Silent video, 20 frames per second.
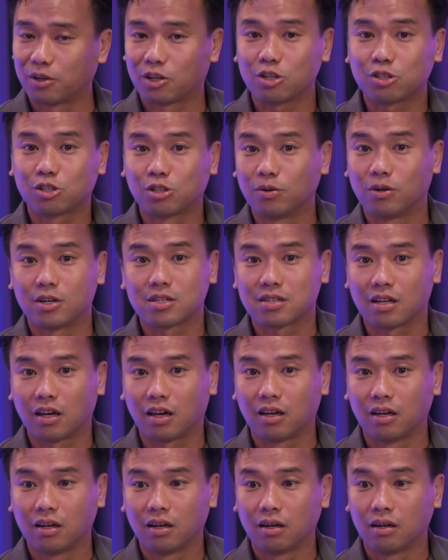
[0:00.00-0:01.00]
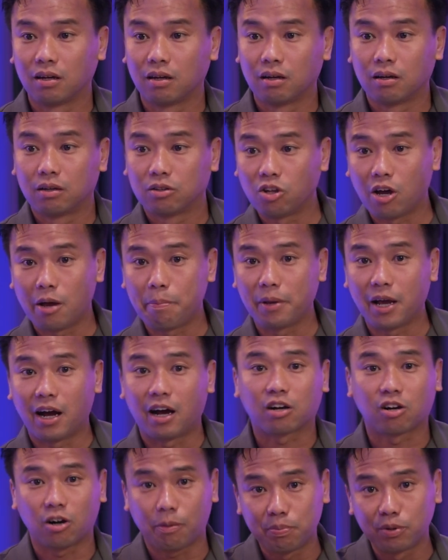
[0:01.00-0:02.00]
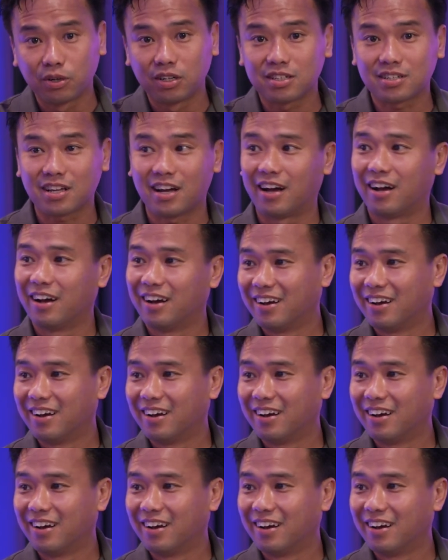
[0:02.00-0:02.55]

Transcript: Because she was like, no happy ah, call police ah.